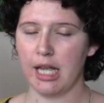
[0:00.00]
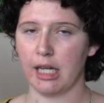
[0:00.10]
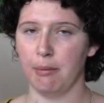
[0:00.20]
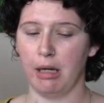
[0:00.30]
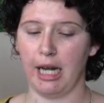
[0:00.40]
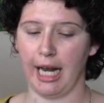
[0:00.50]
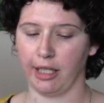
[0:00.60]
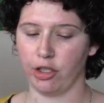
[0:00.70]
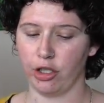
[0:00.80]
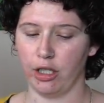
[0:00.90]

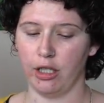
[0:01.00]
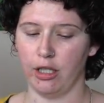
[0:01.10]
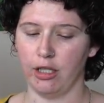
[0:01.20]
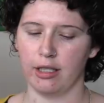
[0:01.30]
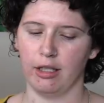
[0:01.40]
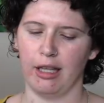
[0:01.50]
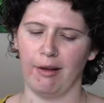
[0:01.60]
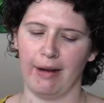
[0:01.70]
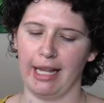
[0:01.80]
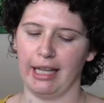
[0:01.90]
complexion, so
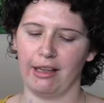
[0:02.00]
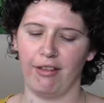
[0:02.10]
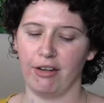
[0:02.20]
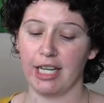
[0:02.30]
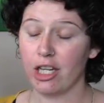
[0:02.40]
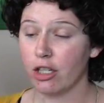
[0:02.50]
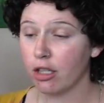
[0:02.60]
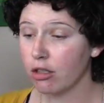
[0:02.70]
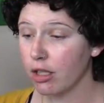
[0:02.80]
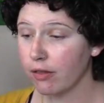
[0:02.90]
that way like the foundation
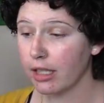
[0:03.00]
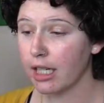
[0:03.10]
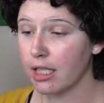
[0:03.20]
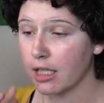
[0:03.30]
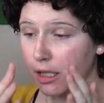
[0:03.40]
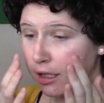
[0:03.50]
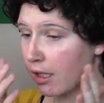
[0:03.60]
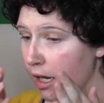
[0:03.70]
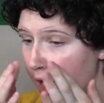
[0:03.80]
goes over it easier.